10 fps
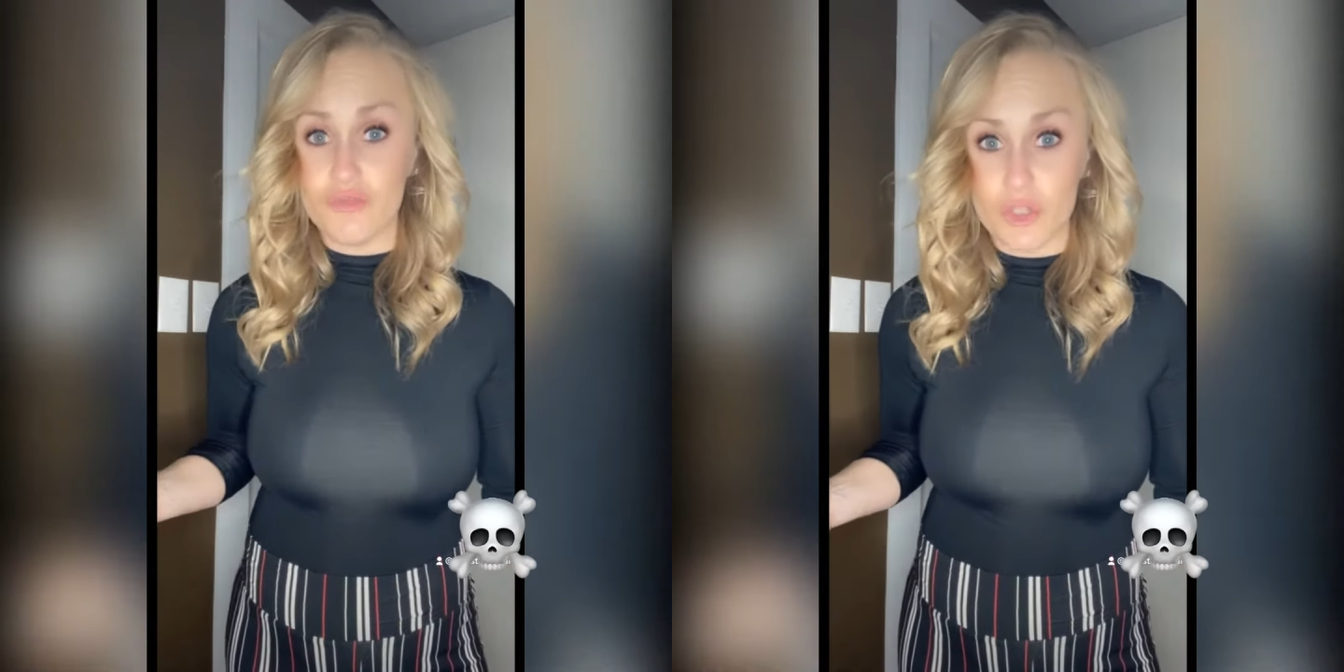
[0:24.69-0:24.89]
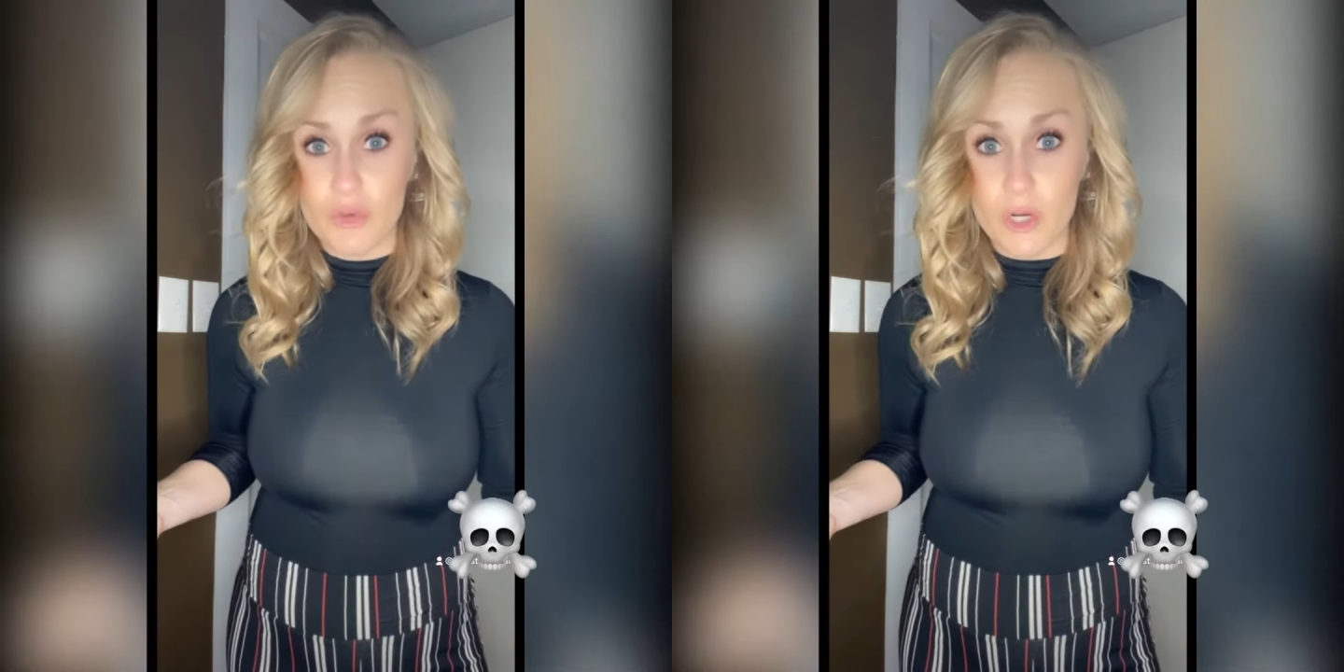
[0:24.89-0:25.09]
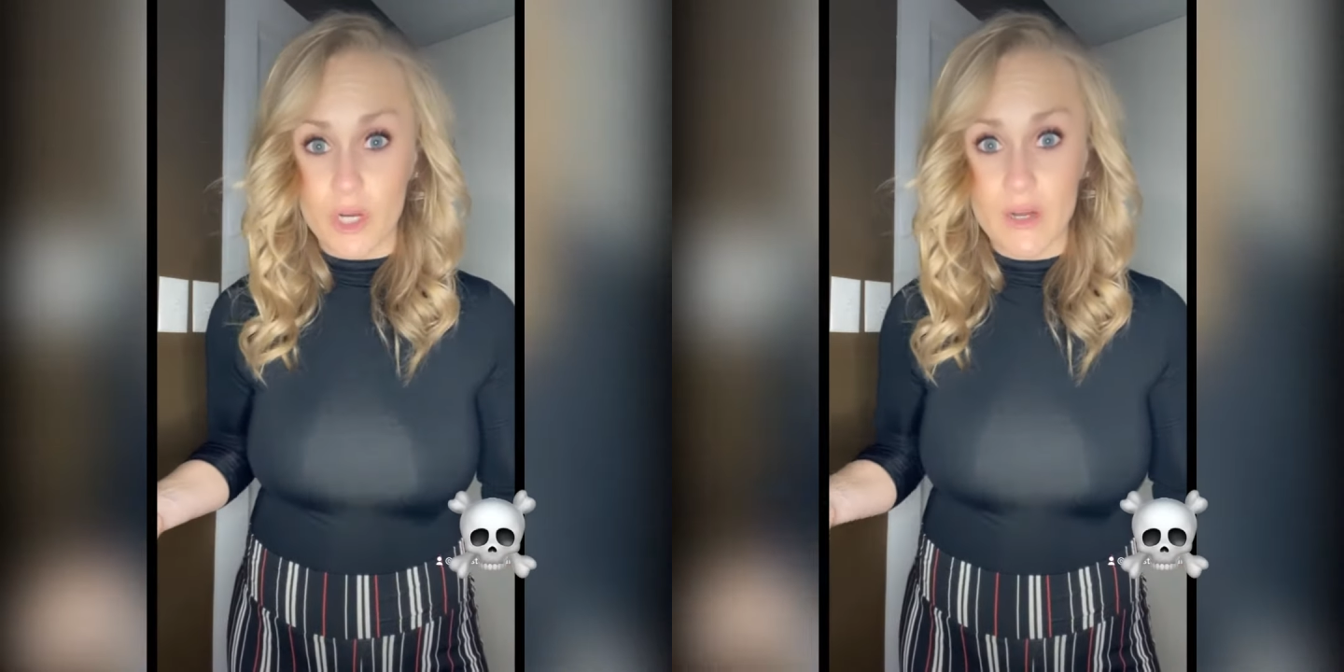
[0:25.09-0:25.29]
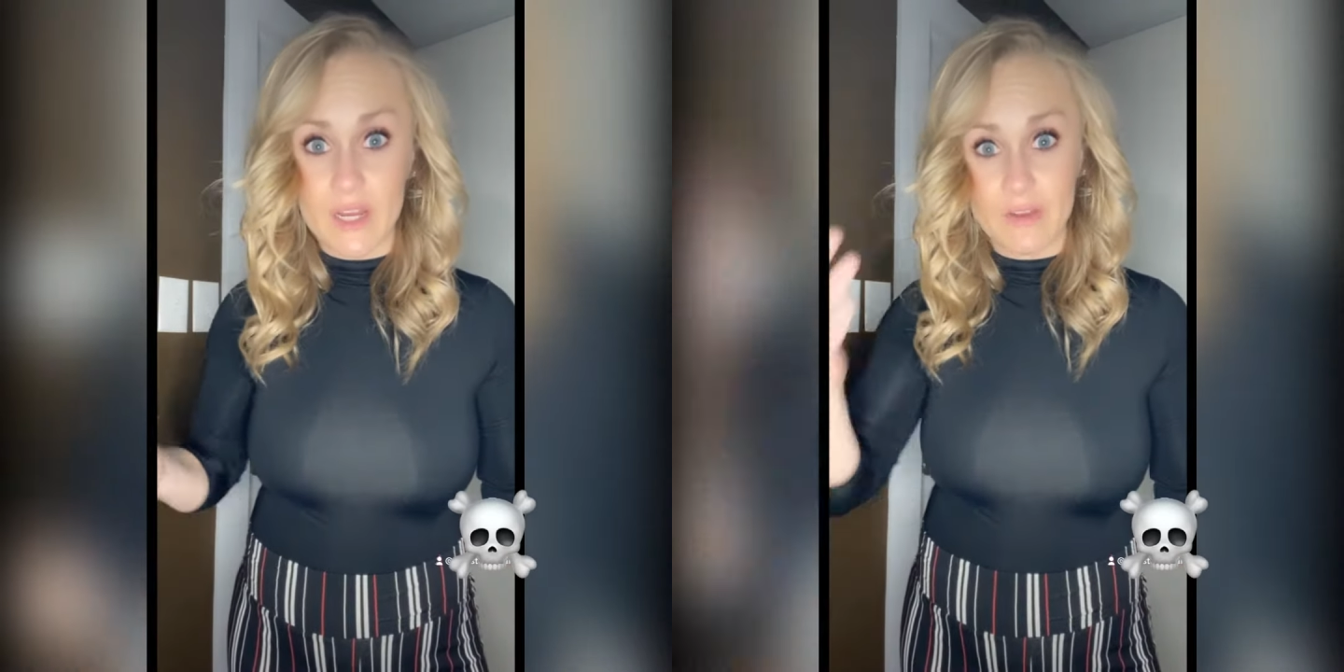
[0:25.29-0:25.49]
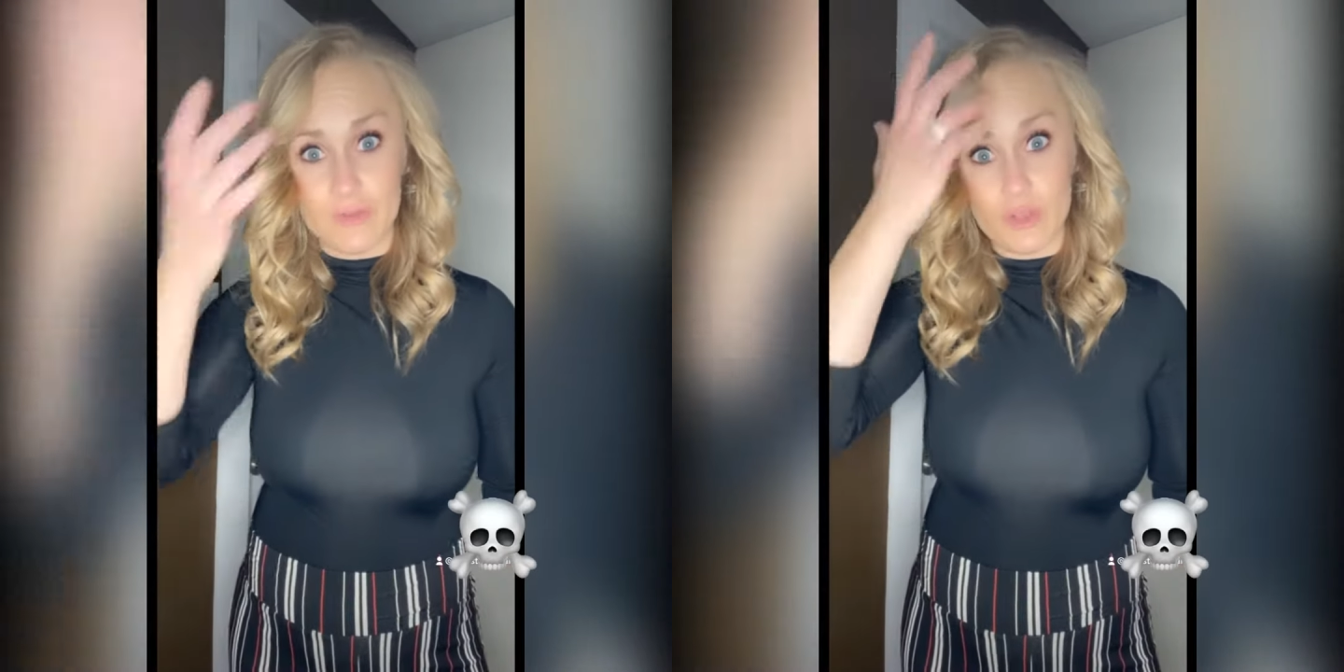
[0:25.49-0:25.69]
knew her
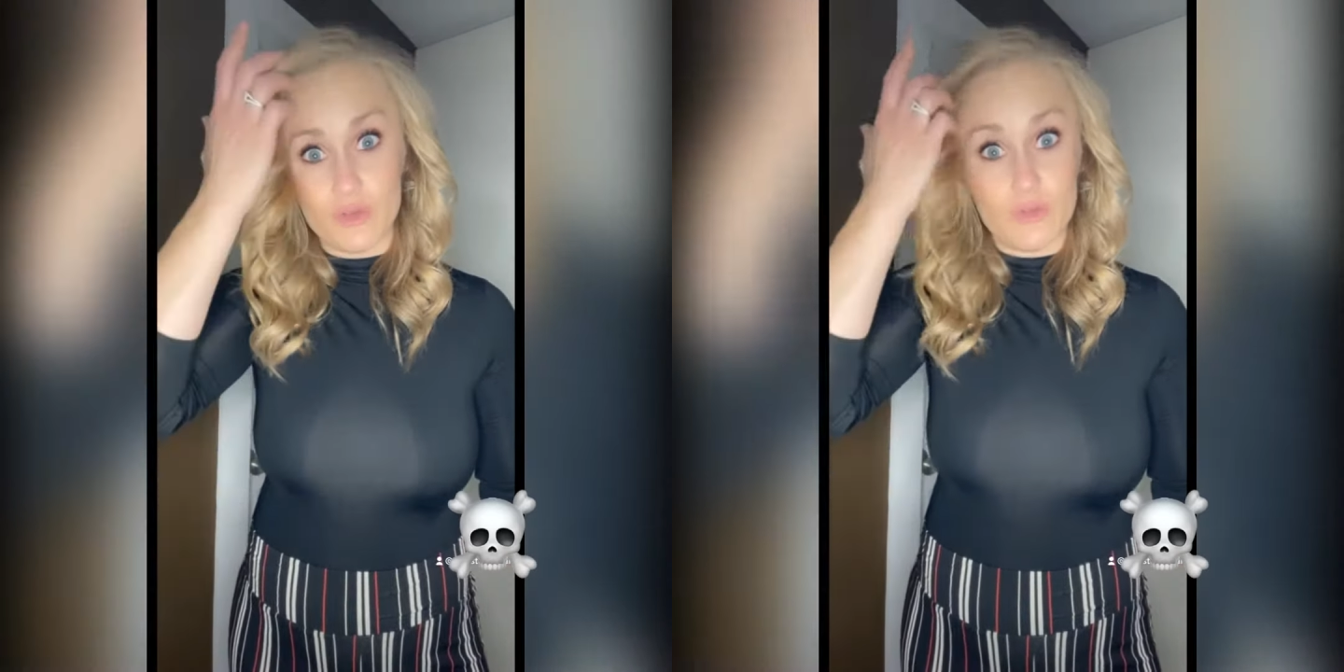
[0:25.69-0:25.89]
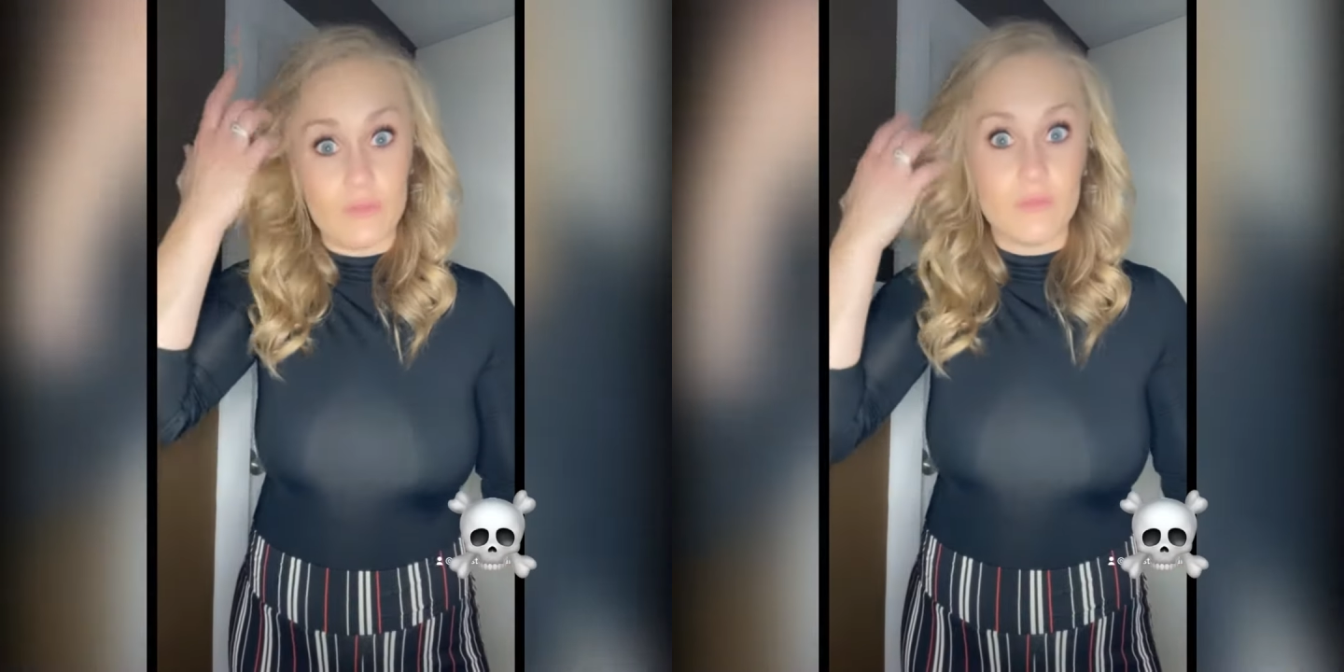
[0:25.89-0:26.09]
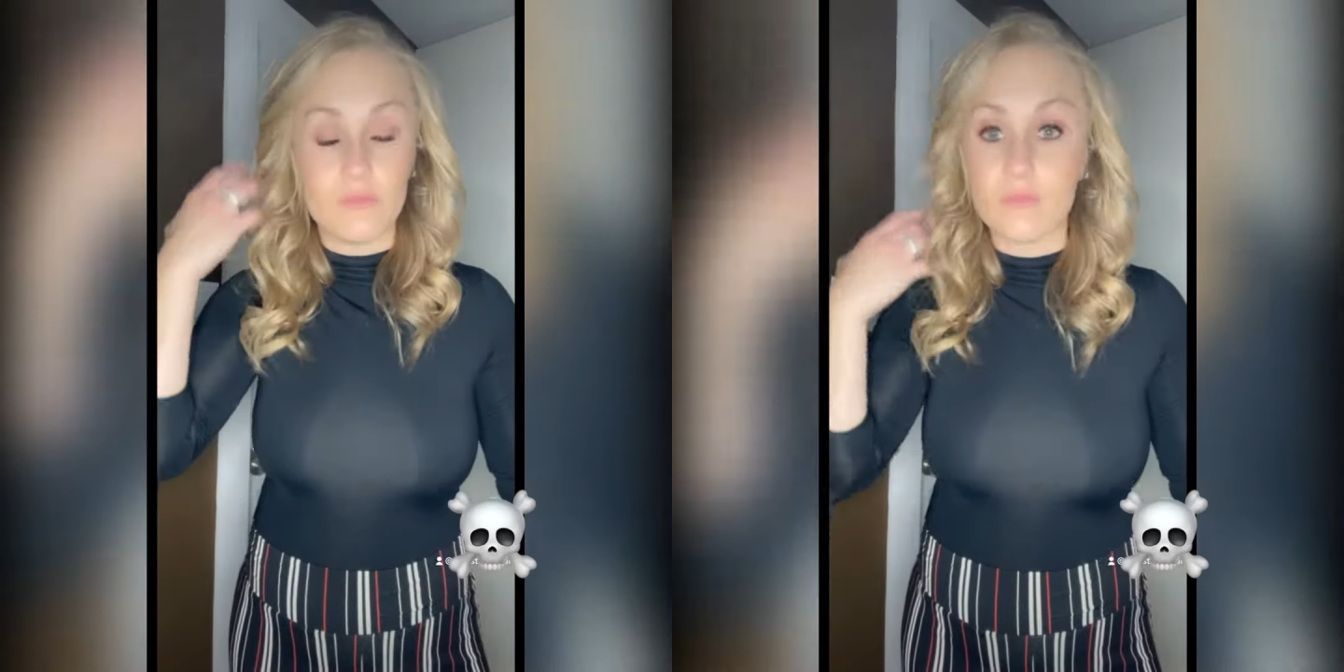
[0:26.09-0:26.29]
if you